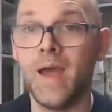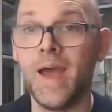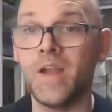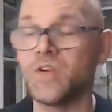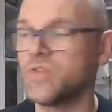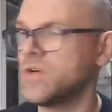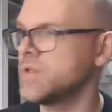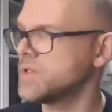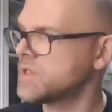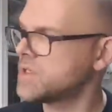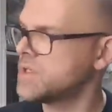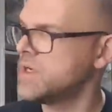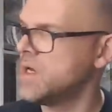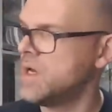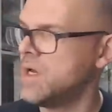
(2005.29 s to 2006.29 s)

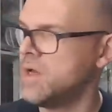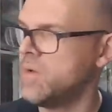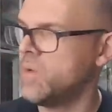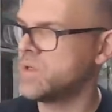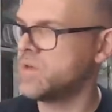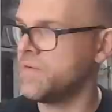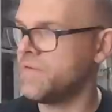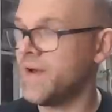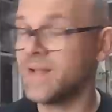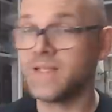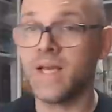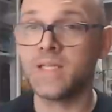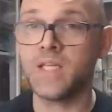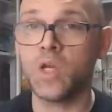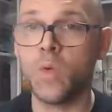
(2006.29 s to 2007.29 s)
entrance with some
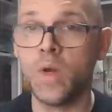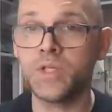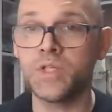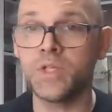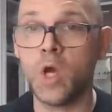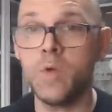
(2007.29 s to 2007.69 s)
fantastic questions.